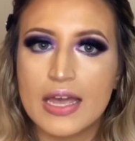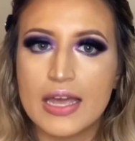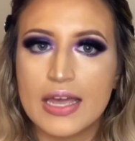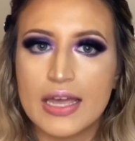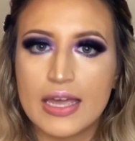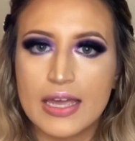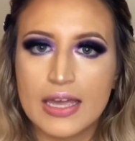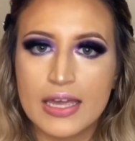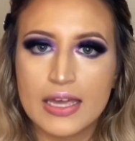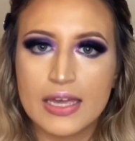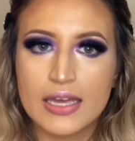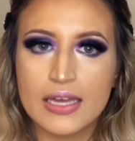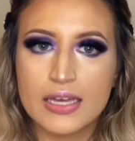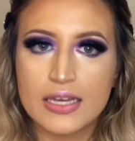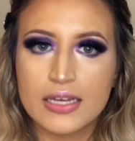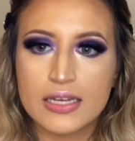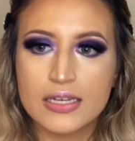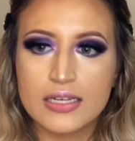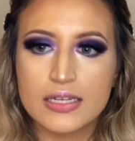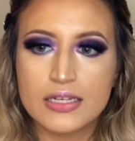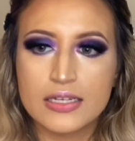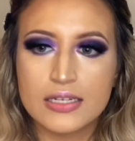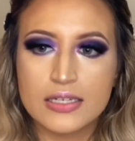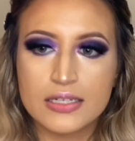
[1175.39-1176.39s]

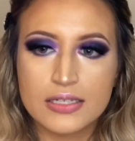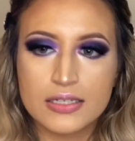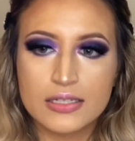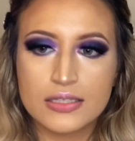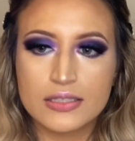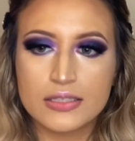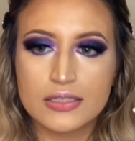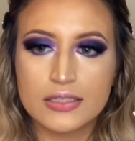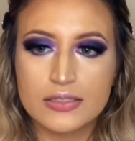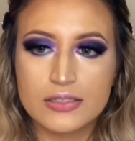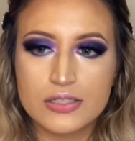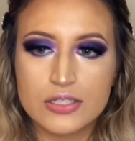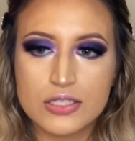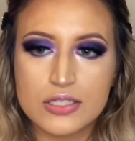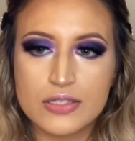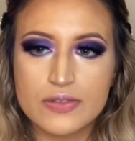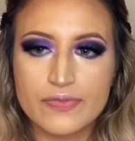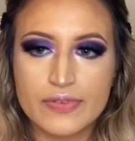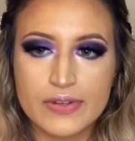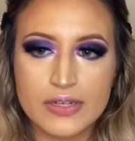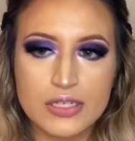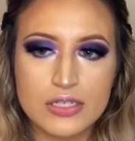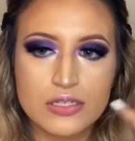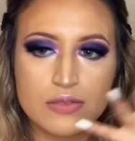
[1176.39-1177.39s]
and just
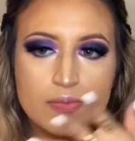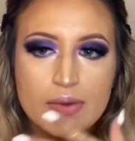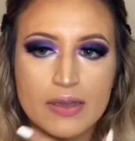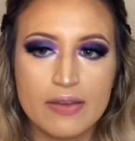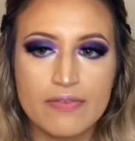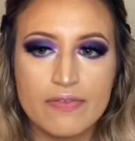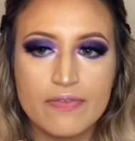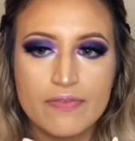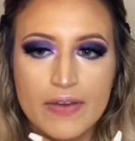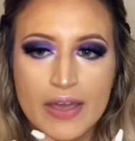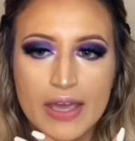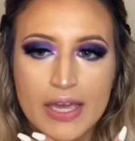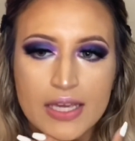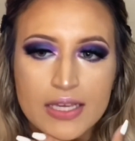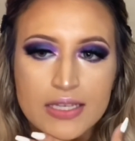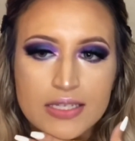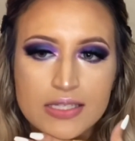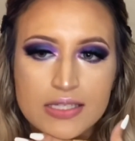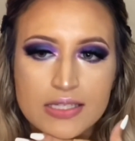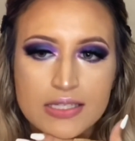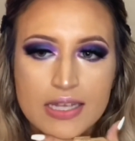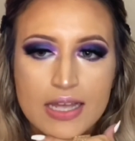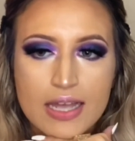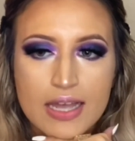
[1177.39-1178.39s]
finish my
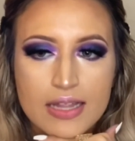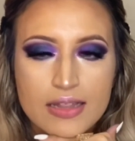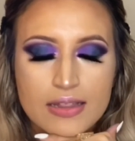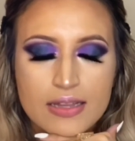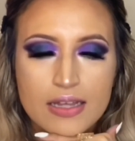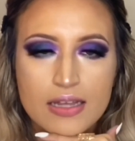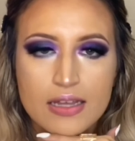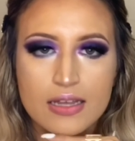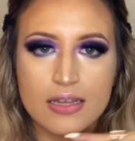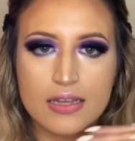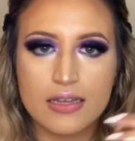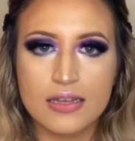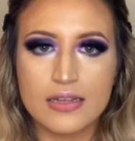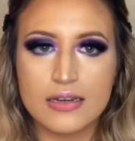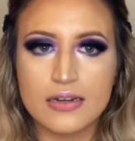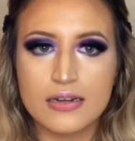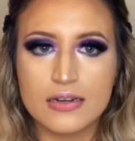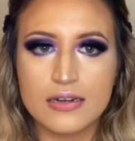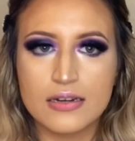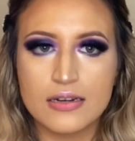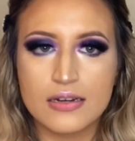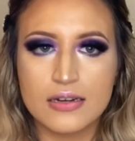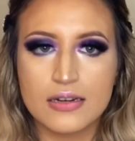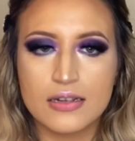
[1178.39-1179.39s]
face, and
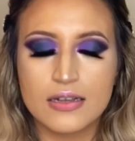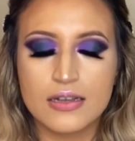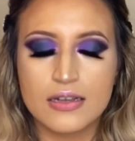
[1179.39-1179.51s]
then